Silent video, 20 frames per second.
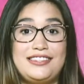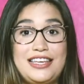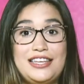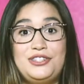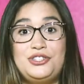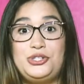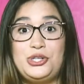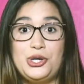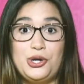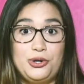
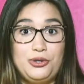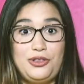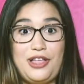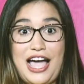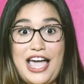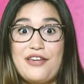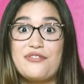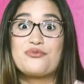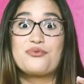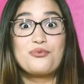into your
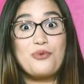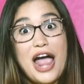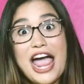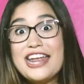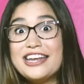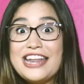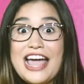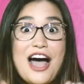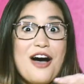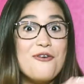life
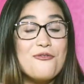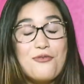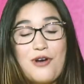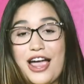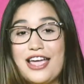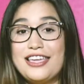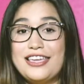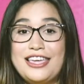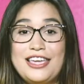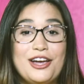right now,
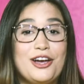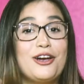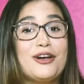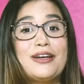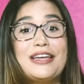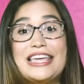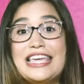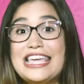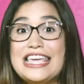right here,